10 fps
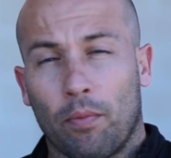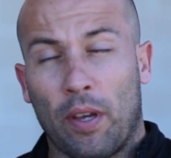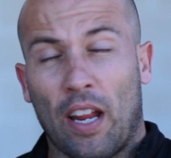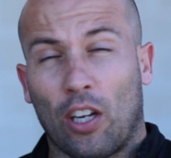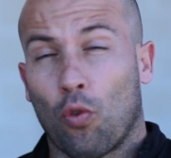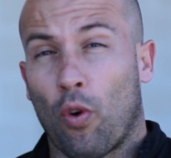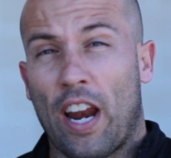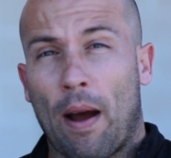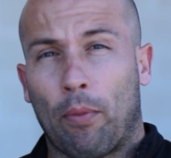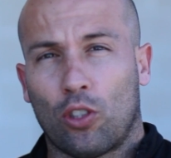been a
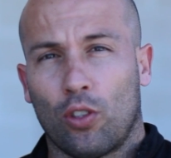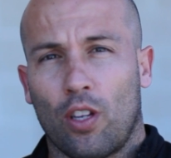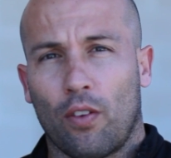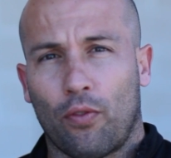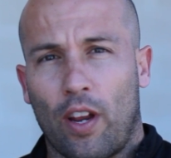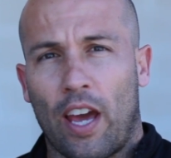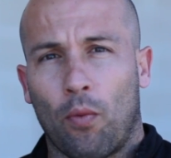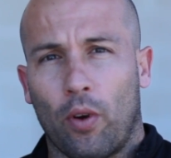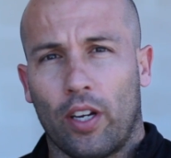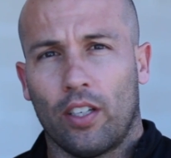great opportunity for
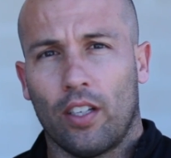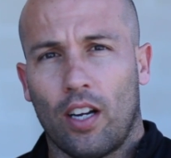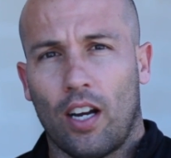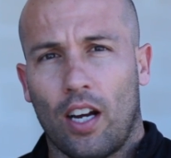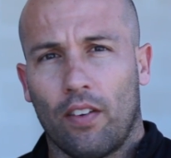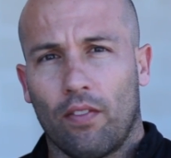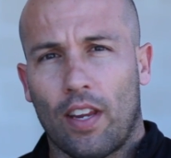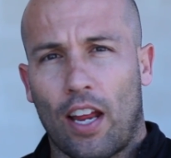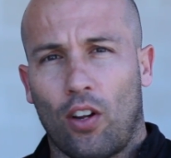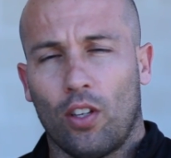Edwin,
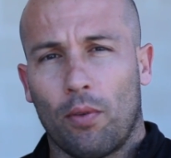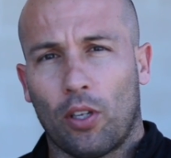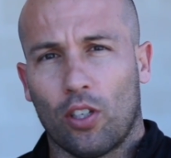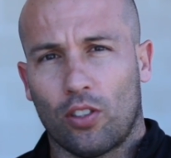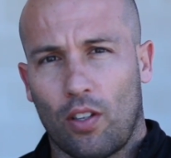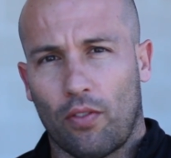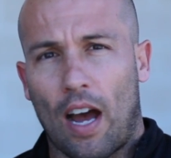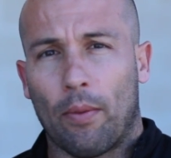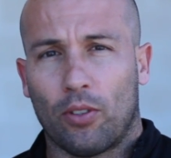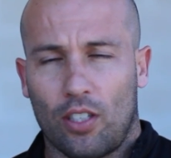not only because of
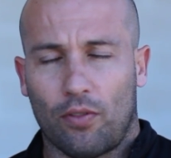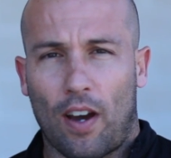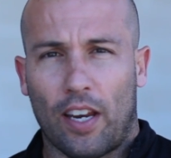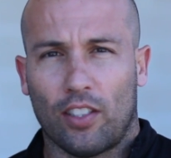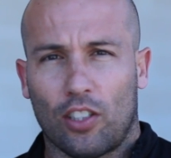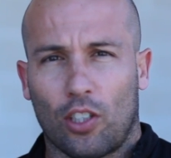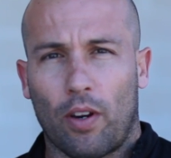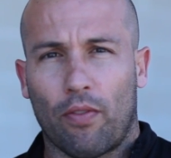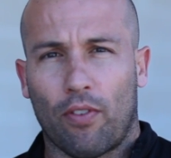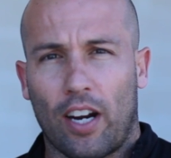obviously he's fighting such a
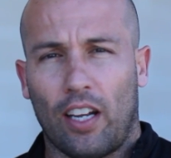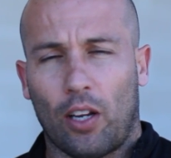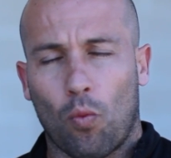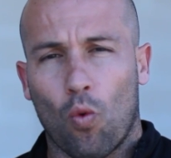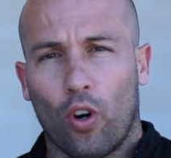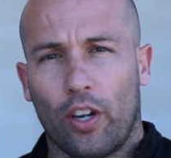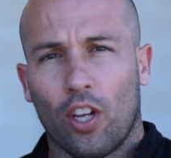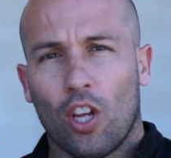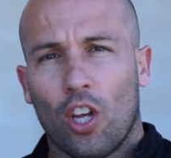great fighter like Ward,